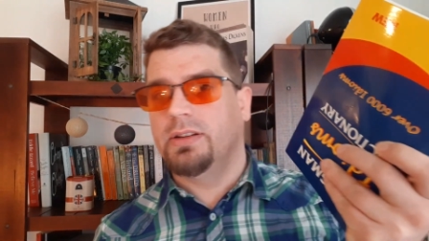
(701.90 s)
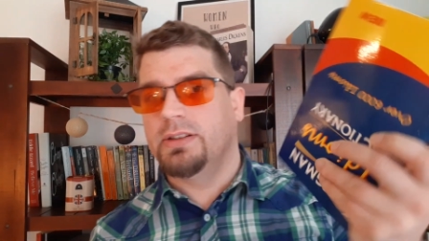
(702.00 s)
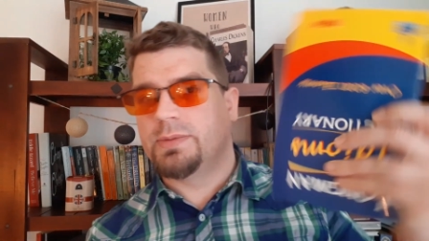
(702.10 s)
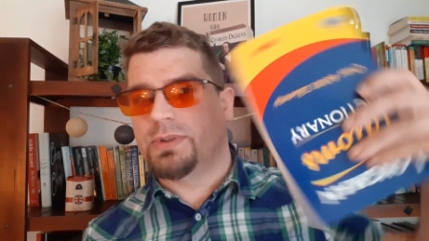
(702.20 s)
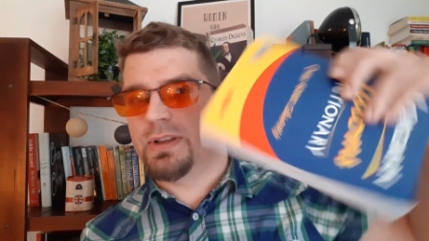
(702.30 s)

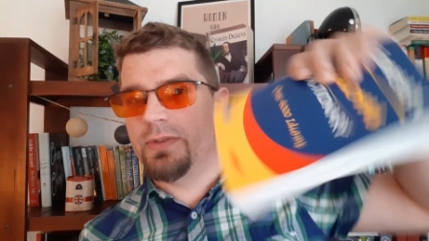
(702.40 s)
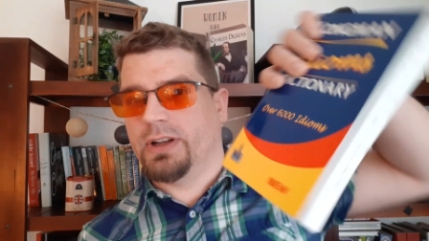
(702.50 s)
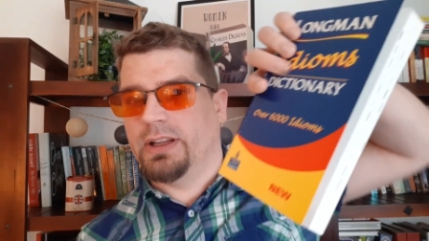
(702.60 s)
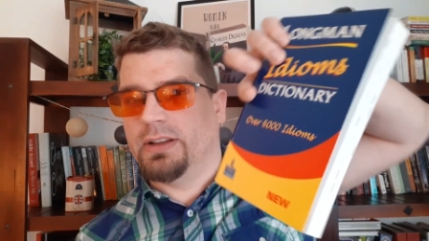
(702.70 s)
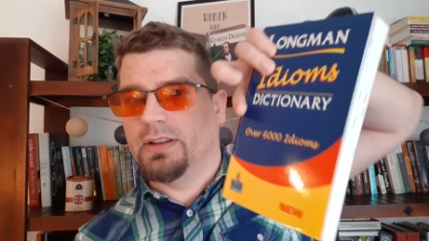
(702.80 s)

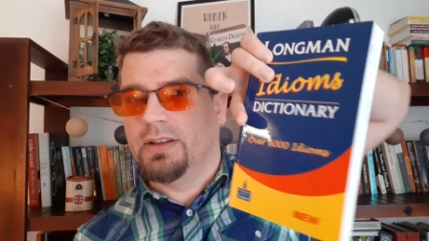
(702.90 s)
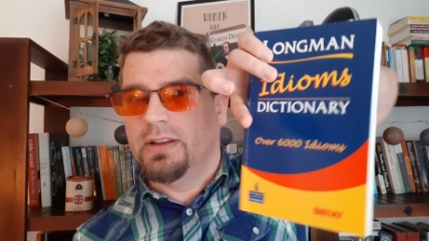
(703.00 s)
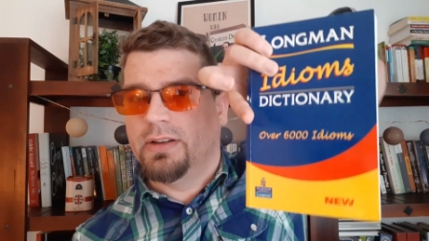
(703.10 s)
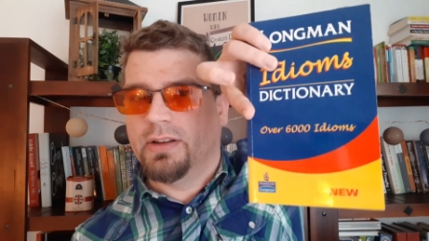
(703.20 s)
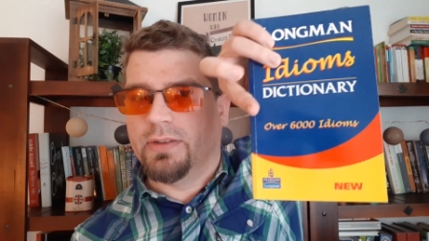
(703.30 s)
specifically
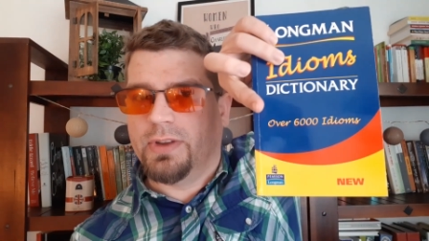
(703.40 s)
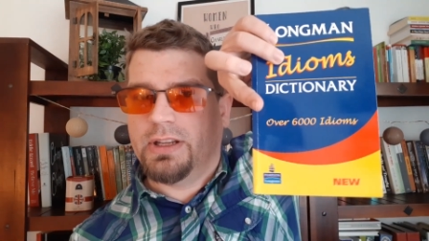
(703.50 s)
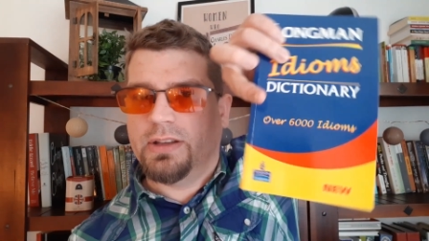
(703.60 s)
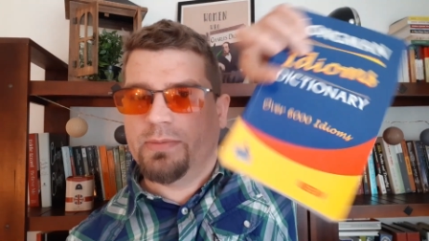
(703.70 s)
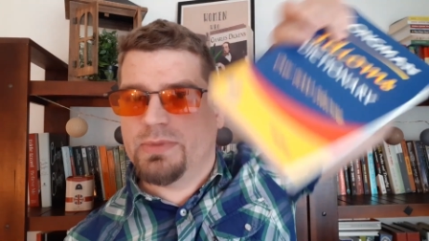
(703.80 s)
for
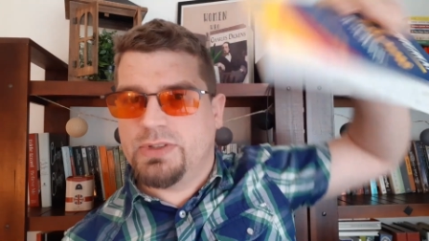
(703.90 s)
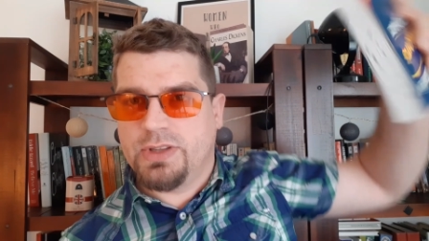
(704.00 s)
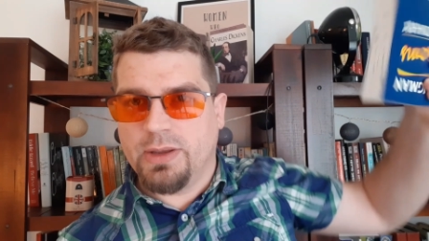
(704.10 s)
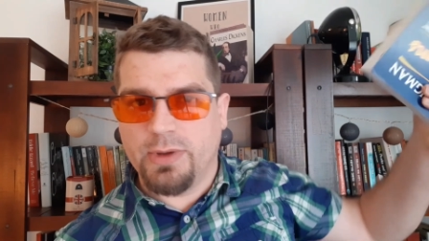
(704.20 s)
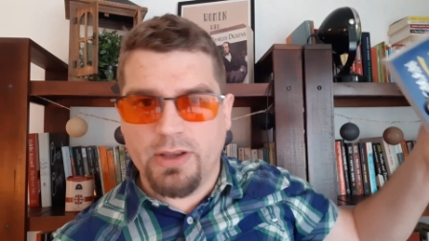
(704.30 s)
idioms.
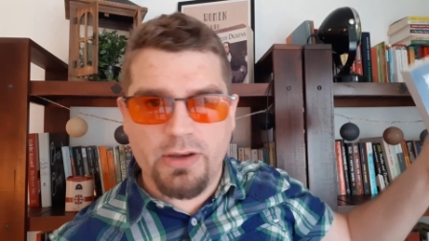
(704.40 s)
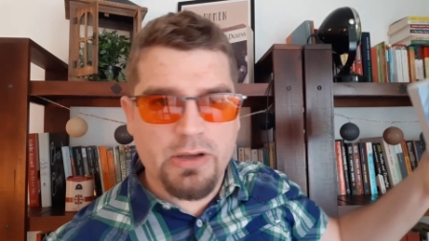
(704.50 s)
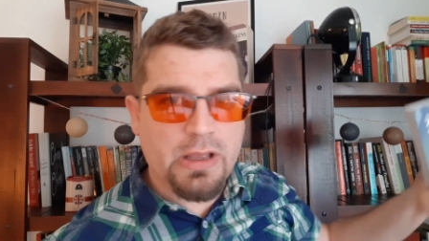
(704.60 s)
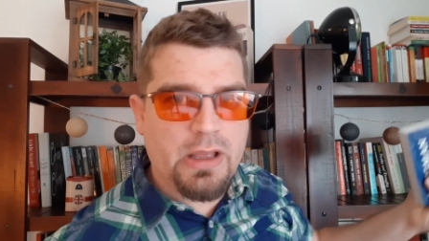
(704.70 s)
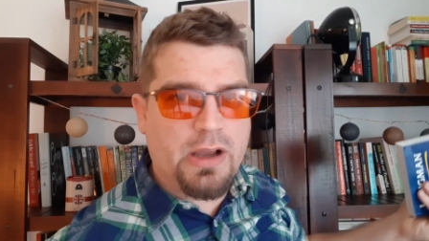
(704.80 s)
There we go.
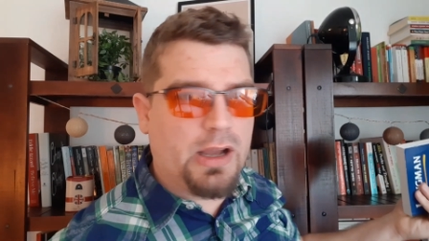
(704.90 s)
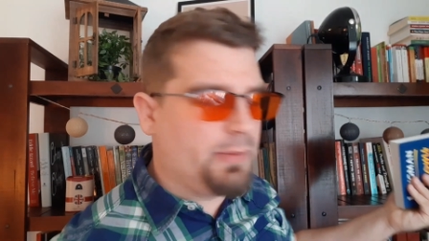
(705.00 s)
I